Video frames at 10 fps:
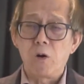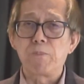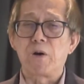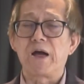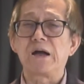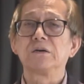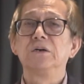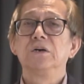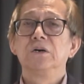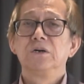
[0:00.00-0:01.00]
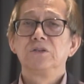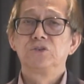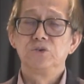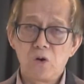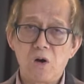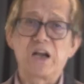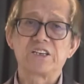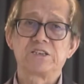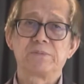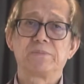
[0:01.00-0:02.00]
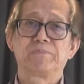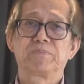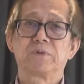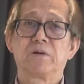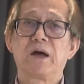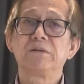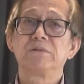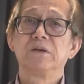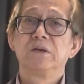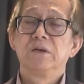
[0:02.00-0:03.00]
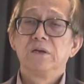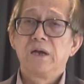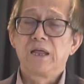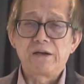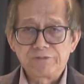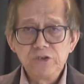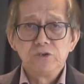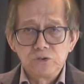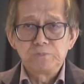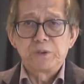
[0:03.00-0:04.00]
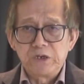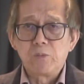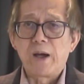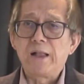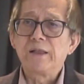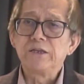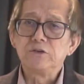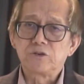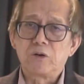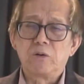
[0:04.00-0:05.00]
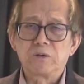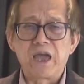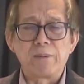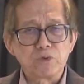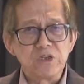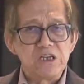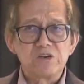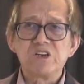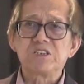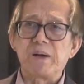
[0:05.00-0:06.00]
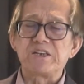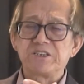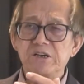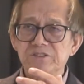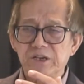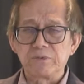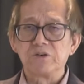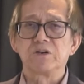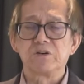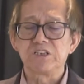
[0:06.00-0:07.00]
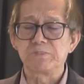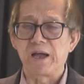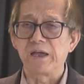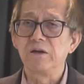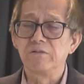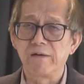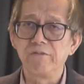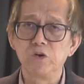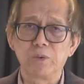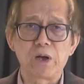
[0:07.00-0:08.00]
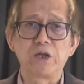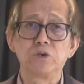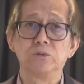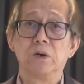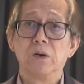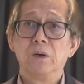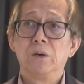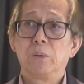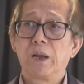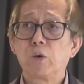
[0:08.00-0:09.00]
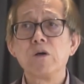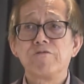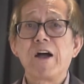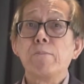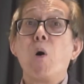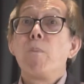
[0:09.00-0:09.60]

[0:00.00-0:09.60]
product to your customer, right? And after you do pretty well and you thought, okay, I'm going to increase my sales, I'm going to increase my revenue, what do? Well, I go and find more